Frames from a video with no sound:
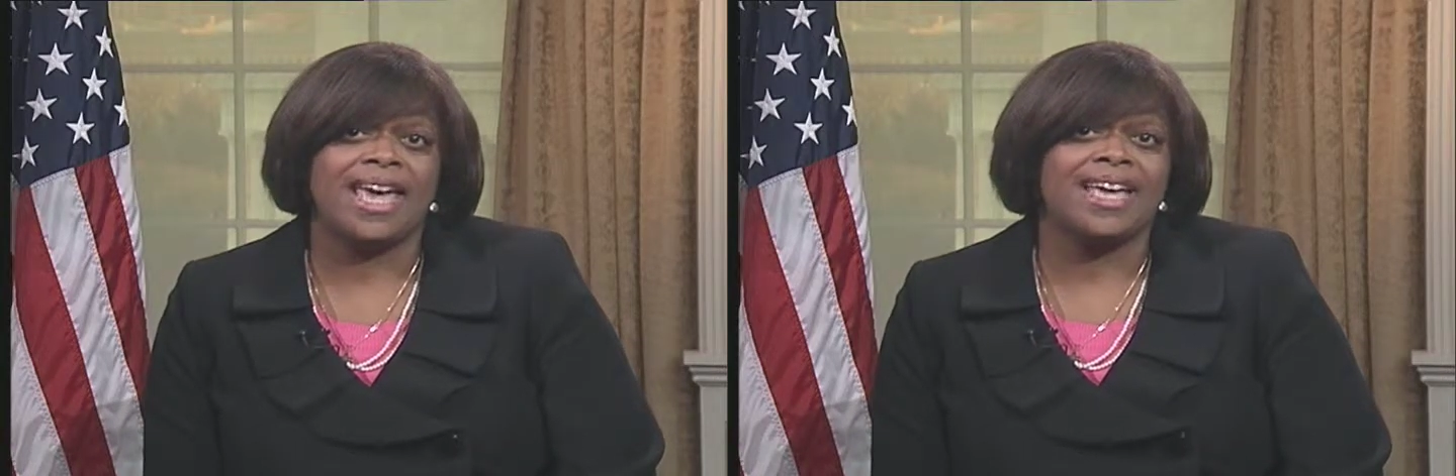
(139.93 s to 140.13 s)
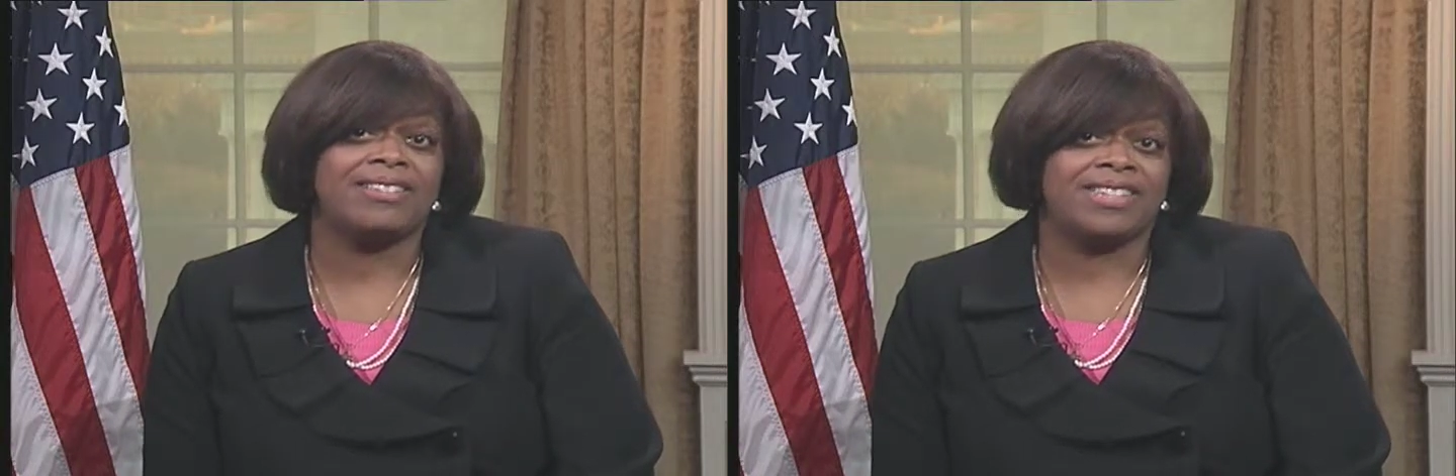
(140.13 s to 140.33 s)

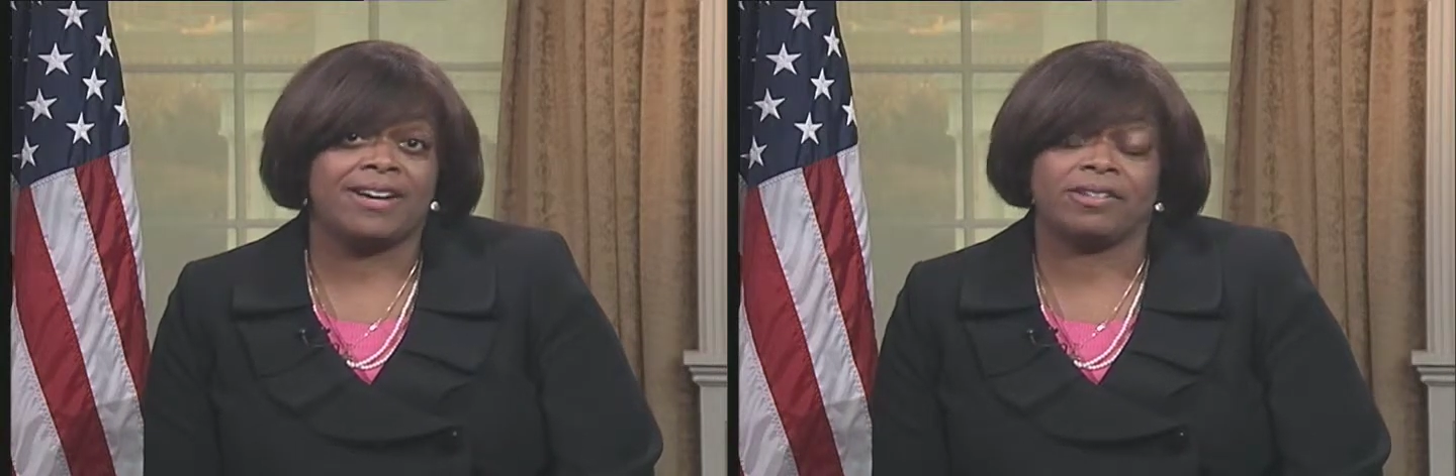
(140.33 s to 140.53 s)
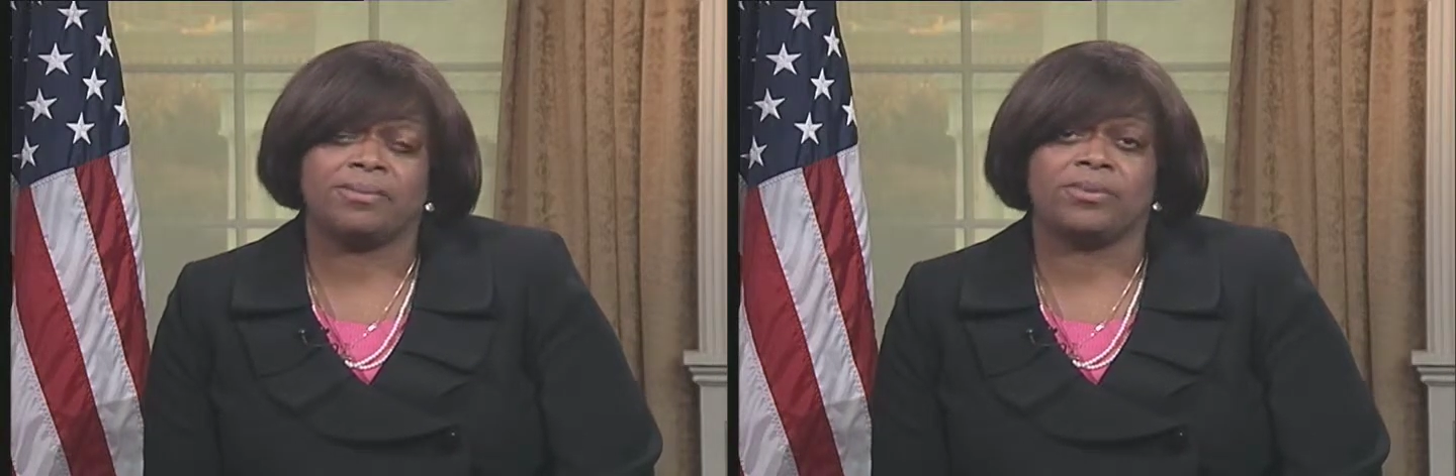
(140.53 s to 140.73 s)
and
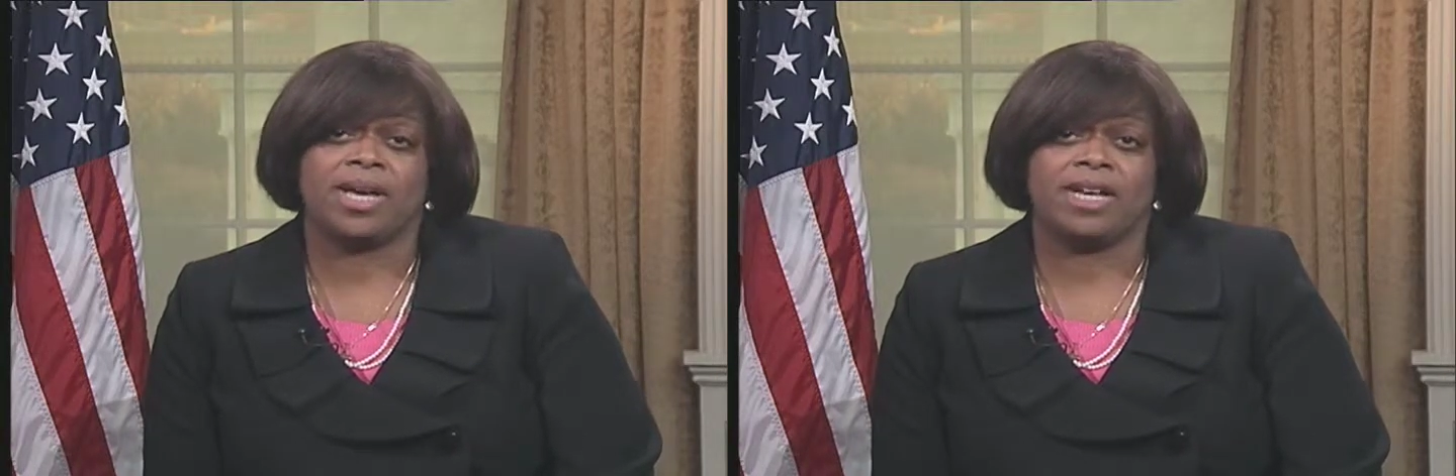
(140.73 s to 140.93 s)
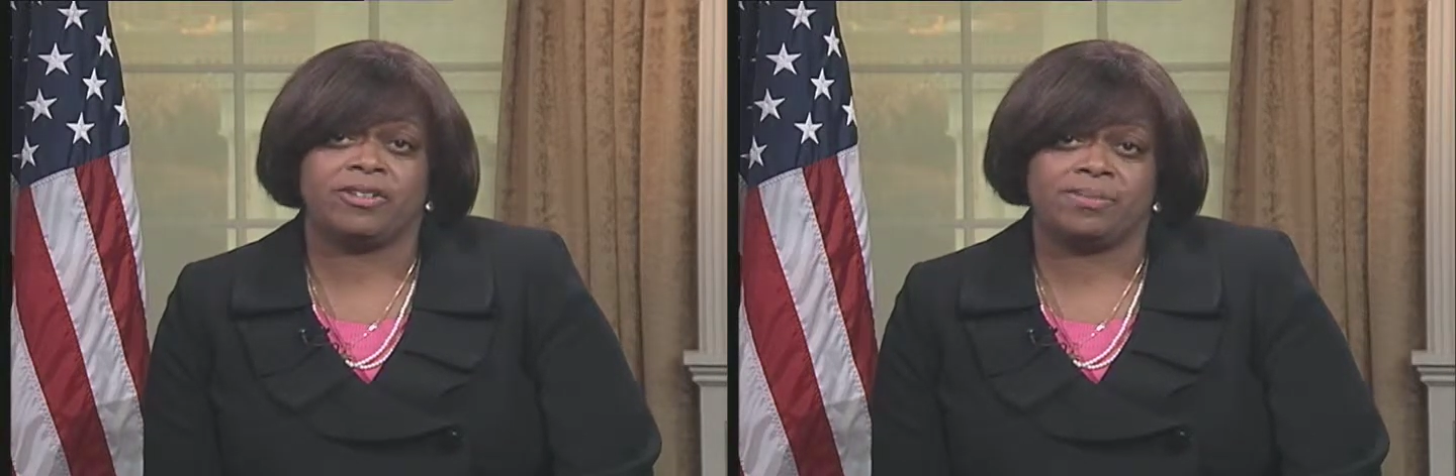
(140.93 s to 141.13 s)
charitable
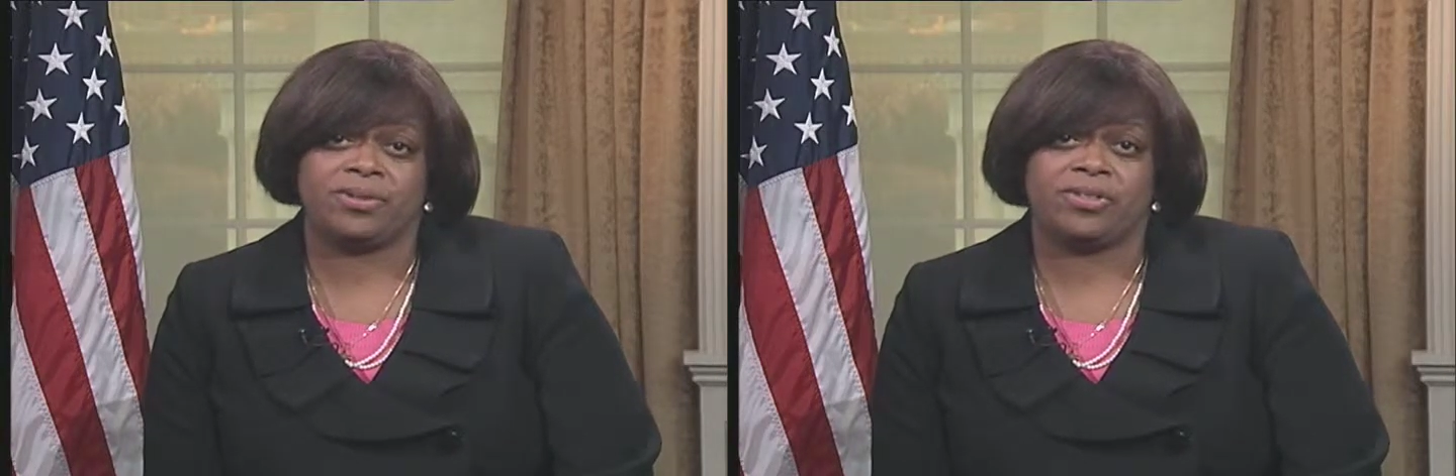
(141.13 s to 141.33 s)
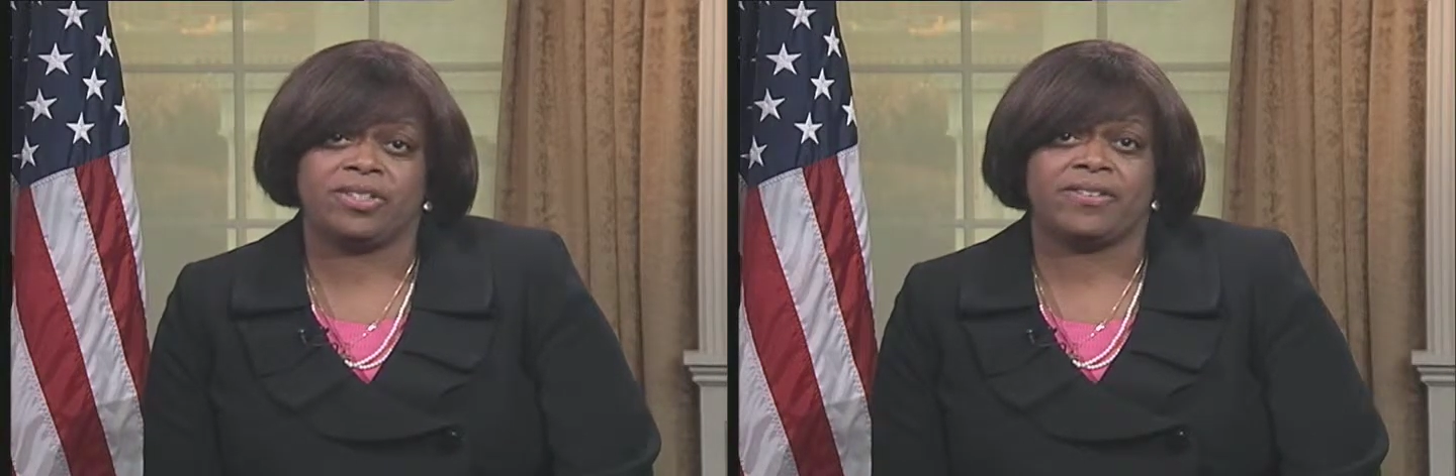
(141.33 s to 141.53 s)

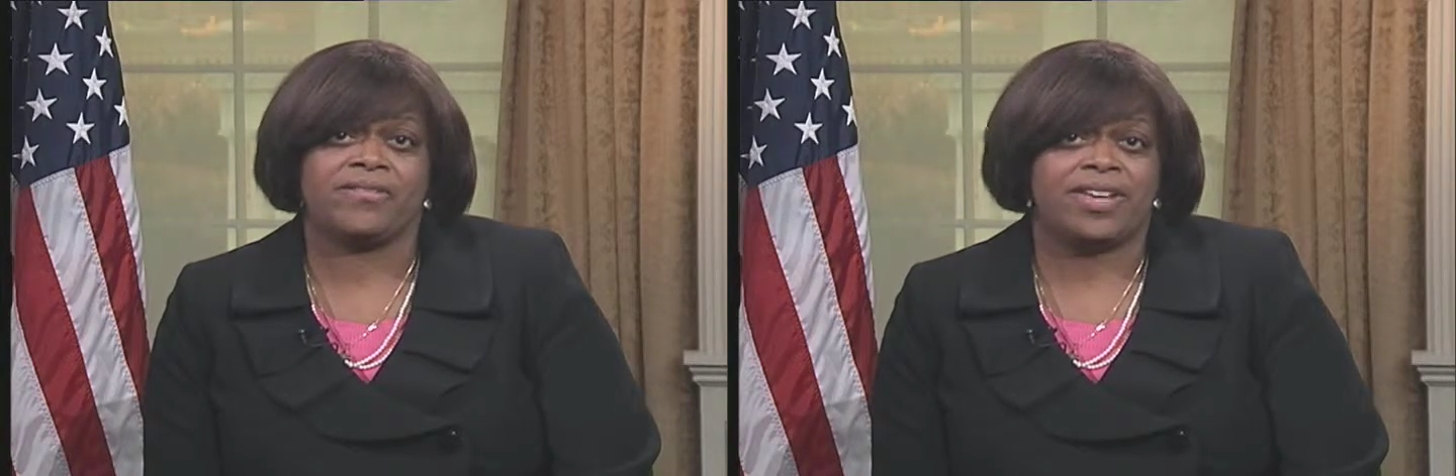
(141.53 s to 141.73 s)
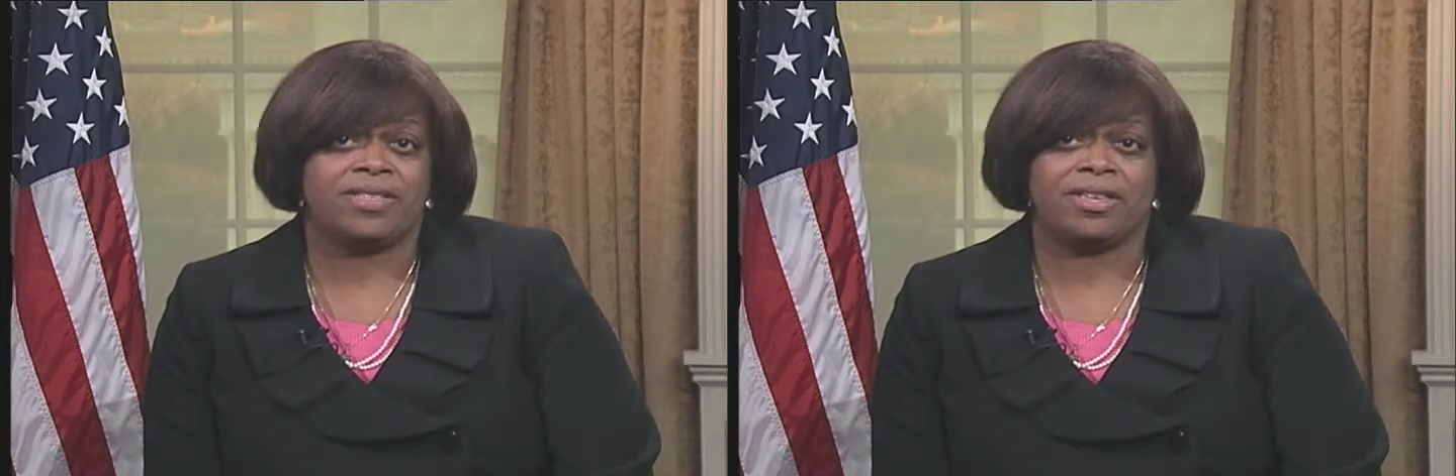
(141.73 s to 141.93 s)
contributions of
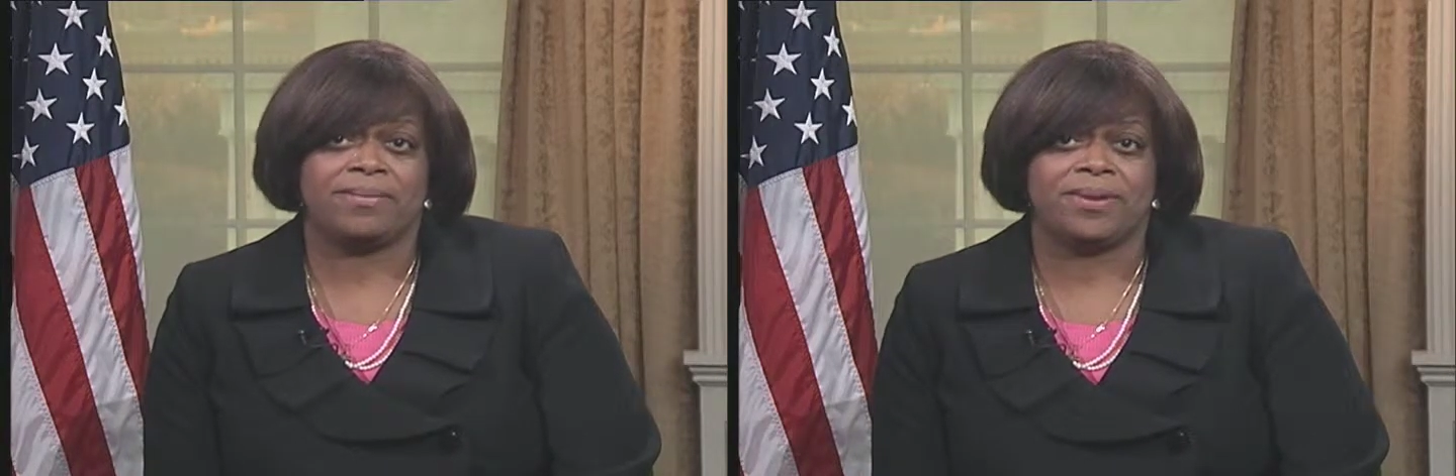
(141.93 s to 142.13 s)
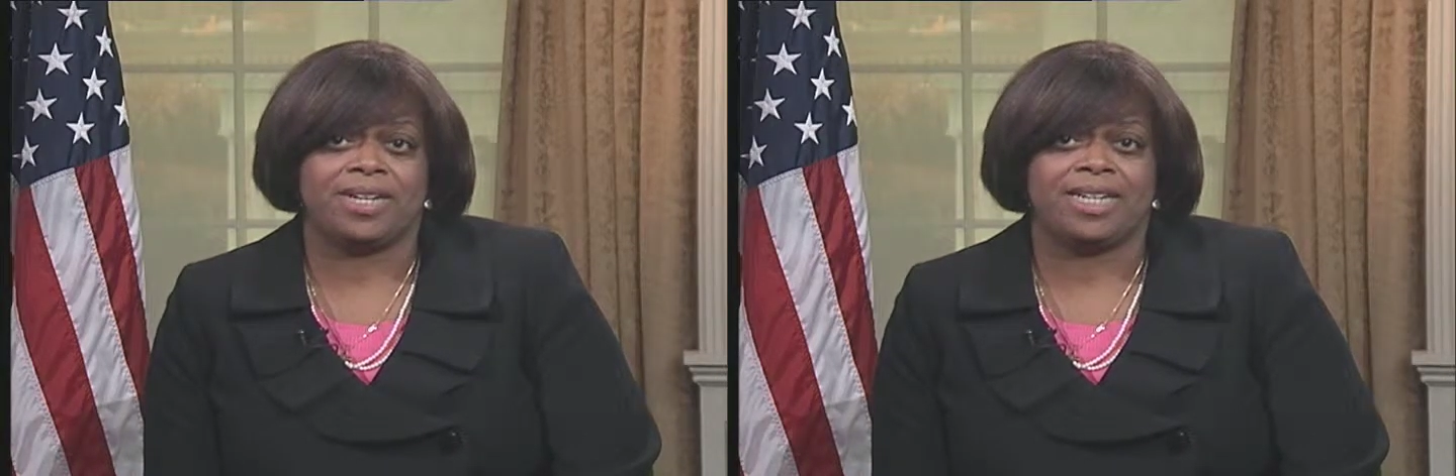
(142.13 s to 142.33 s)
faith
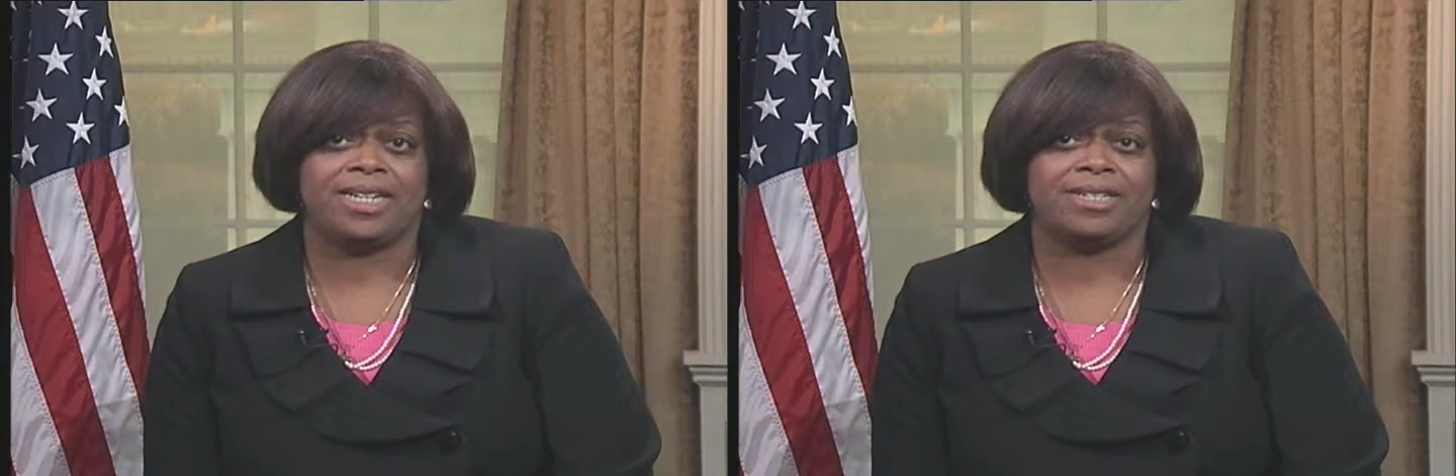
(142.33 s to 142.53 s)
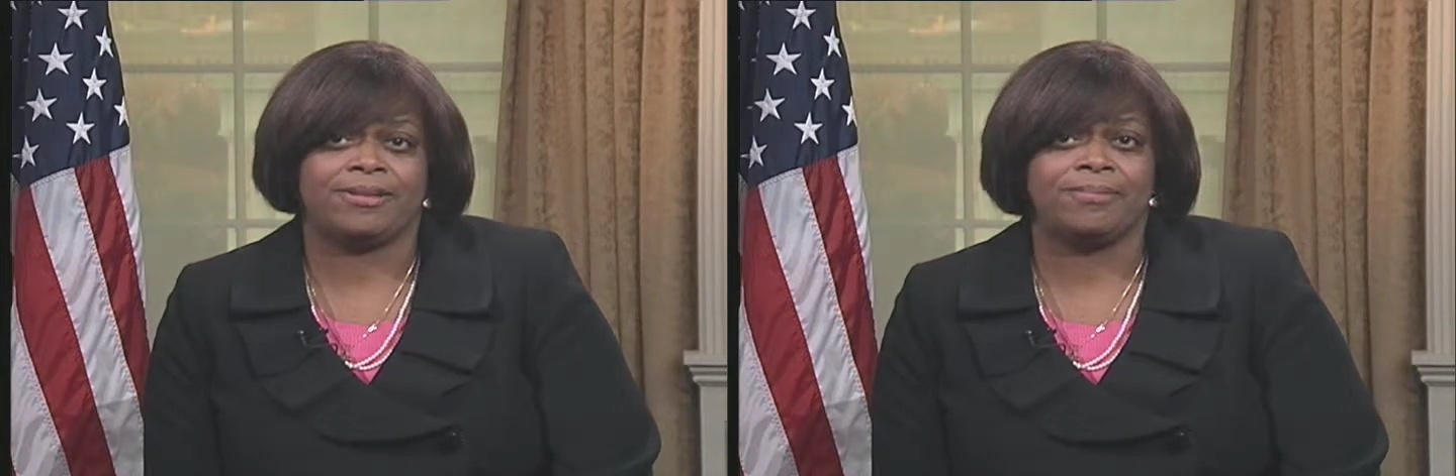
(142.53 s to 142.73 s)

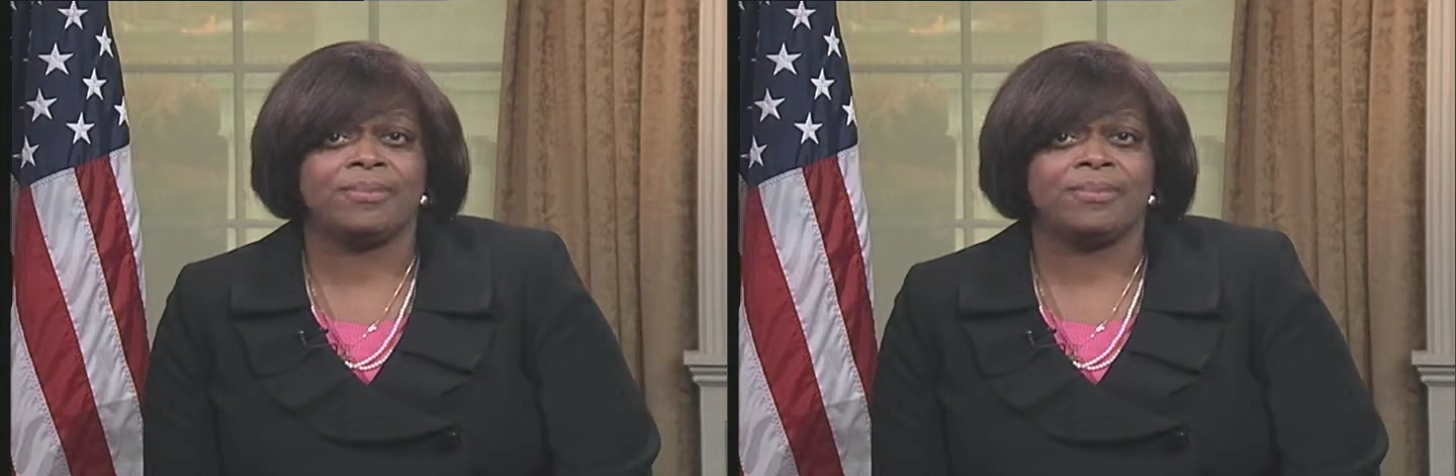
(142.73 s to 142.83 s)
communities.